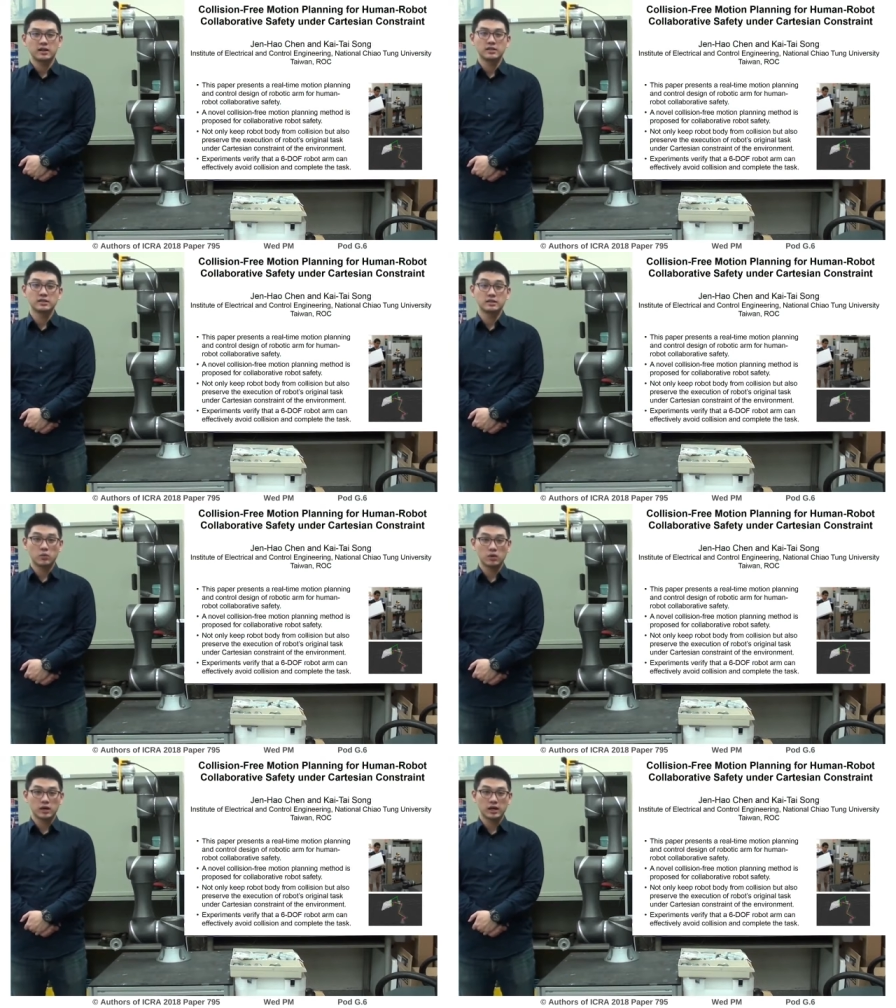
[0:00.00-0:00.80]
This is the
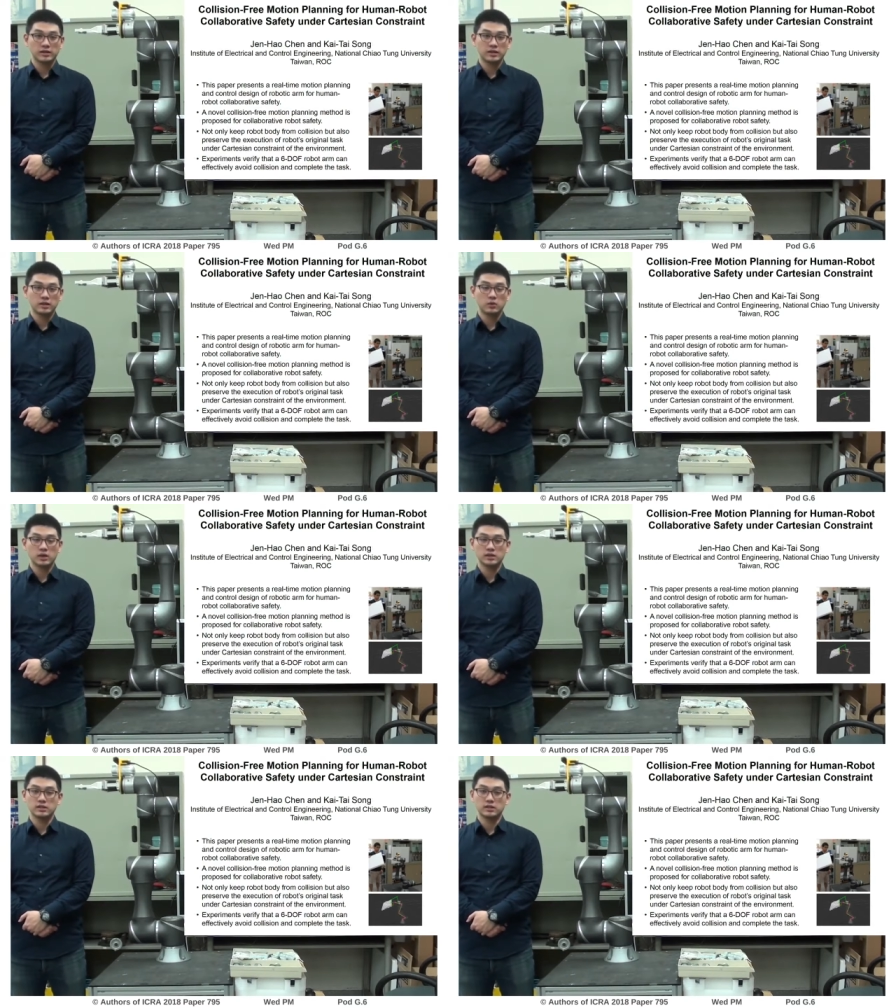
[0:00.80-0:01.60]
work I did when I
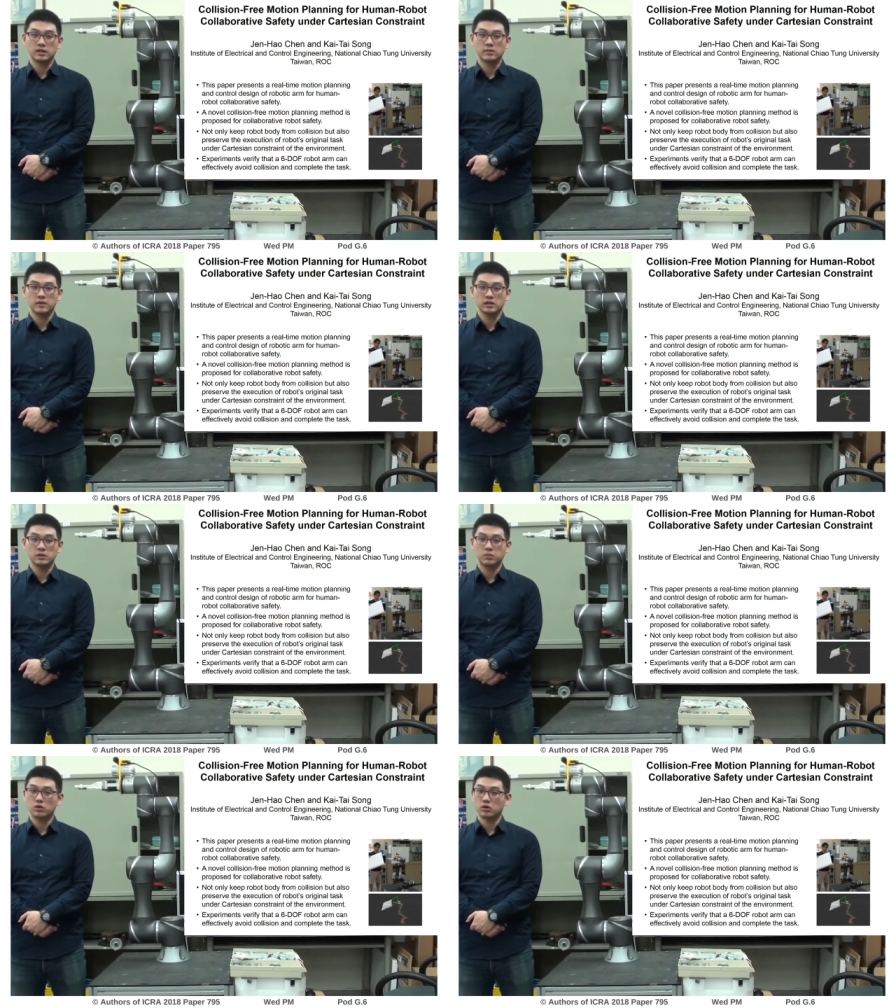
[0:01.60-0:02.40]
studied the master
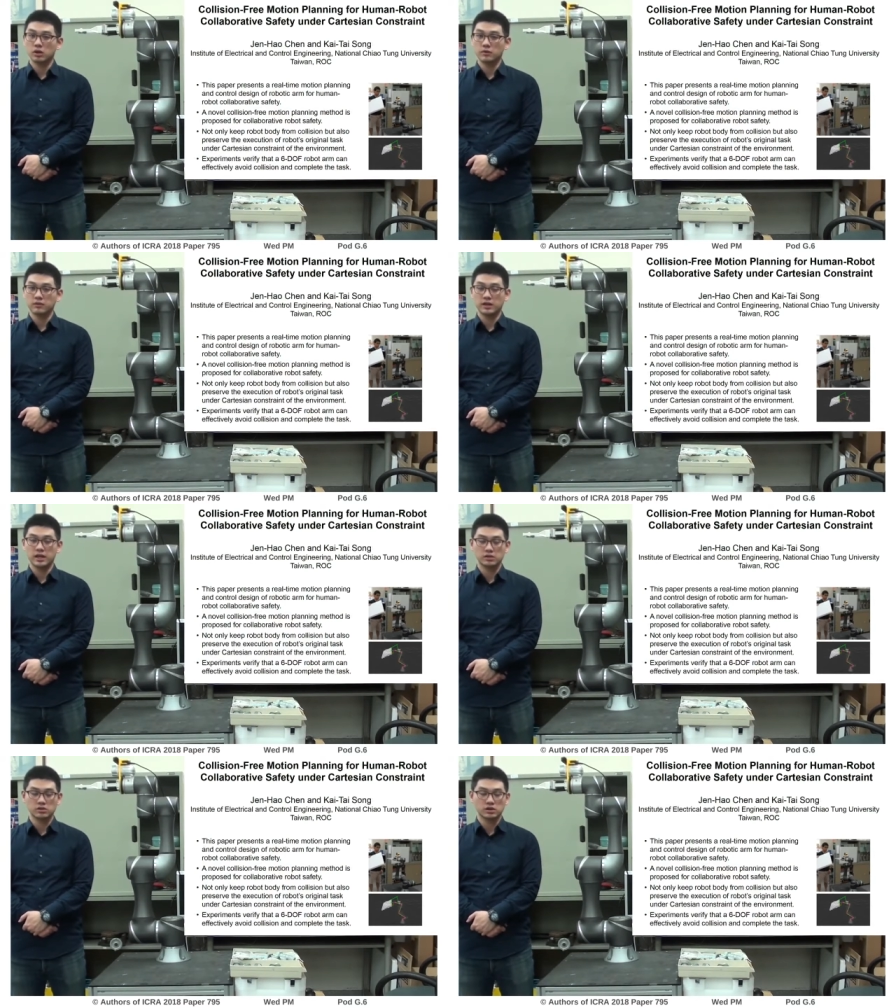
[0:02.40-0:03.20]
program in
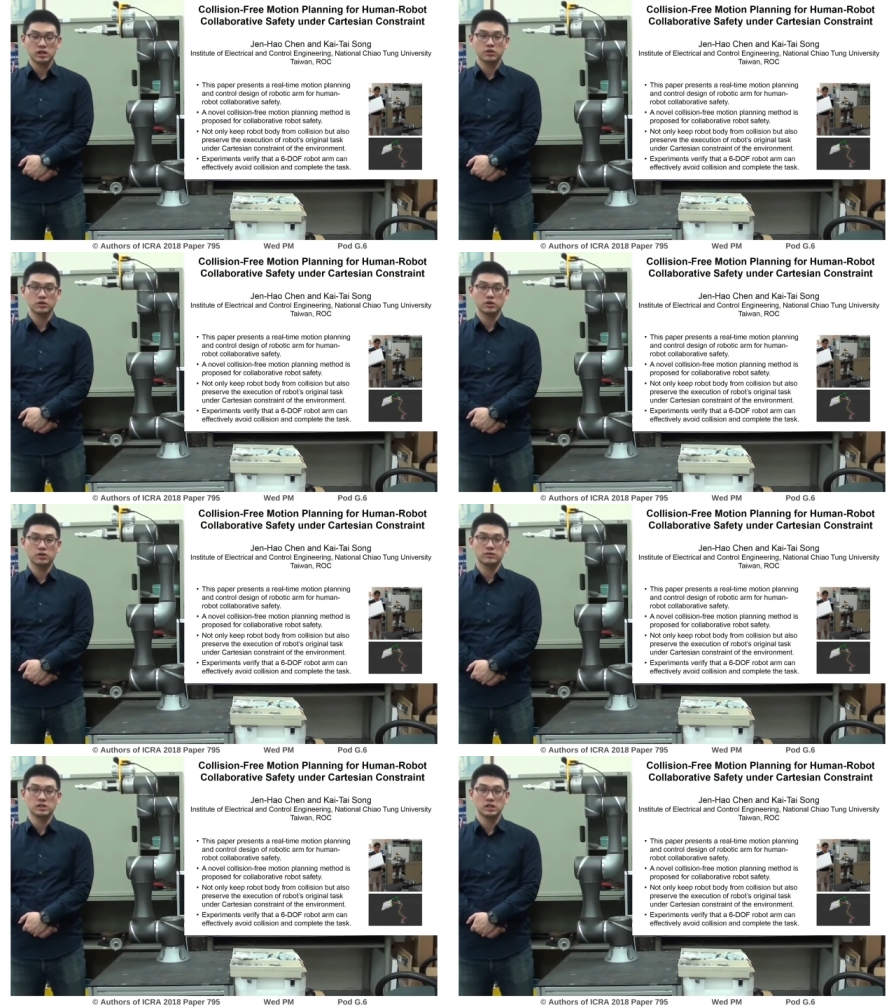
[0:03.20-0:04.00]
National Chiao Tung
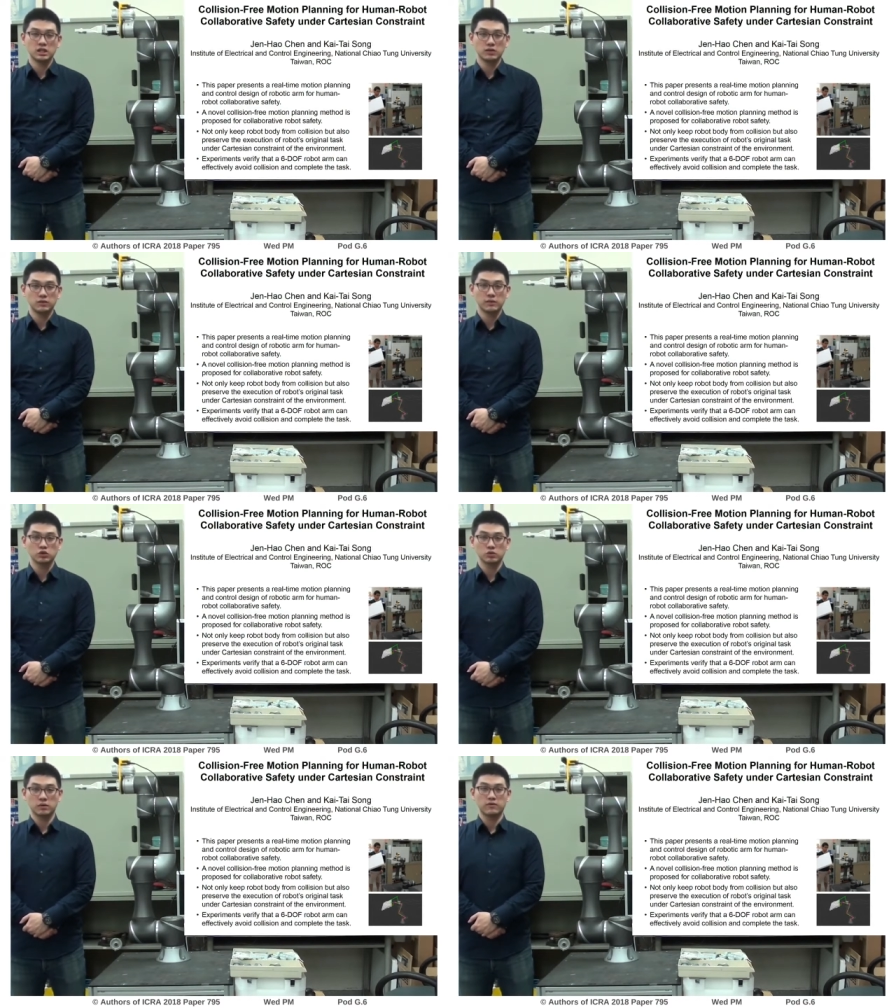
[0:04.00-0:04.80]
University with my
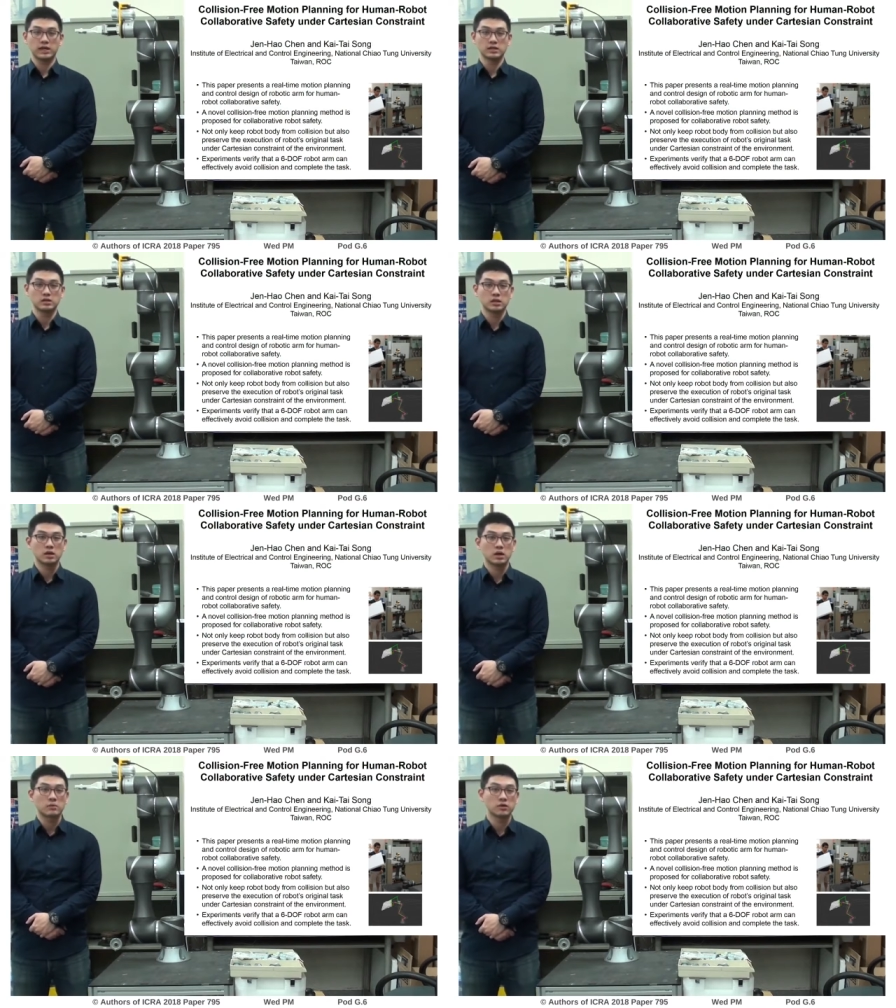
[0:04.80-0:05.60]
supervisor,
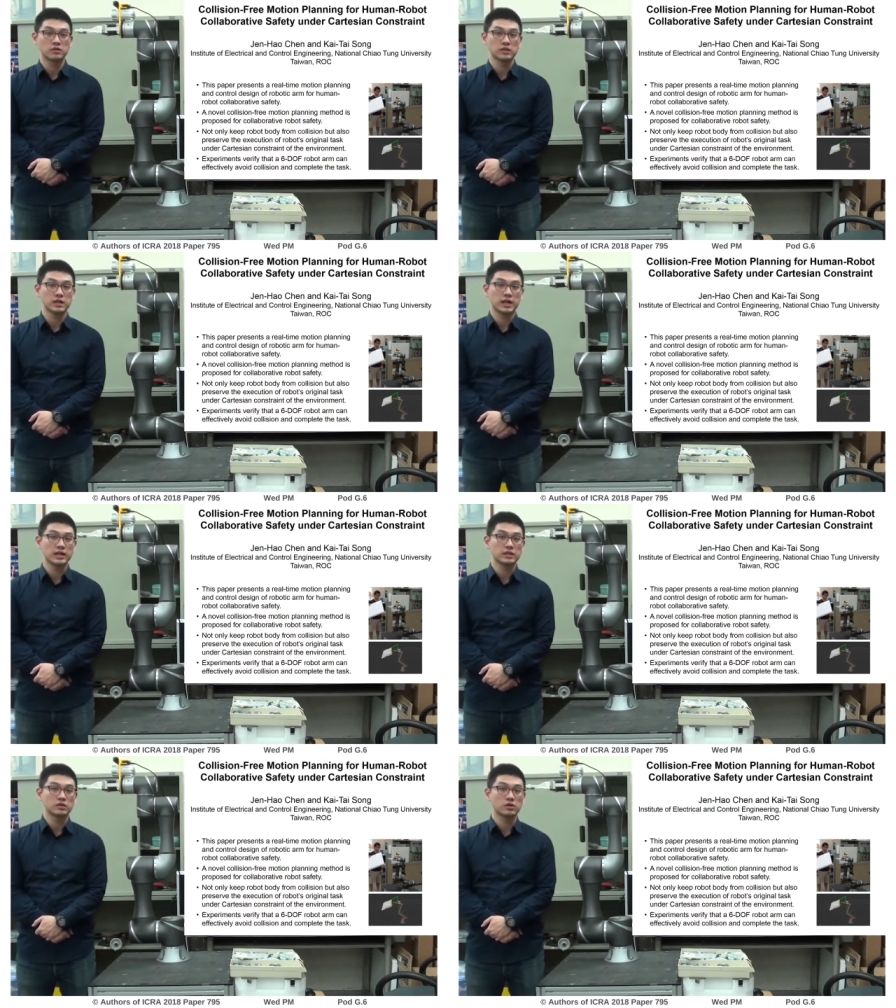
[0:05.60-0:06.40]
Professor Kai-Tai
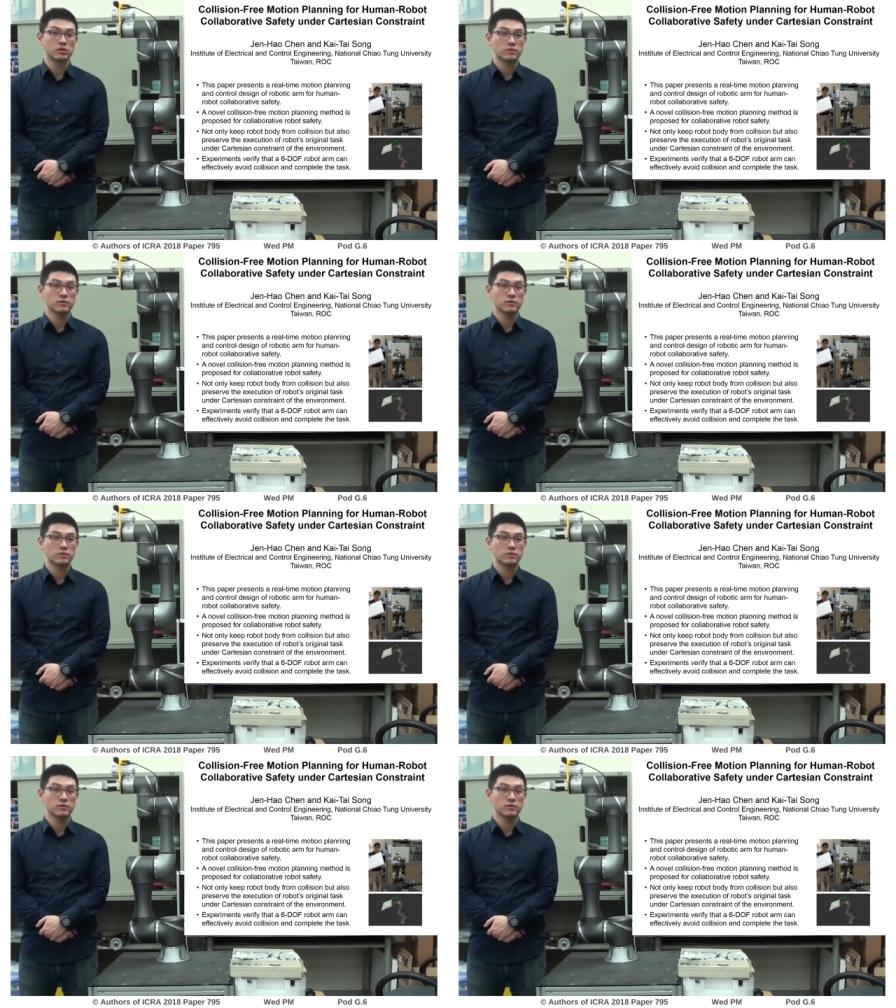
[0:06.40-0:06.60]
Song.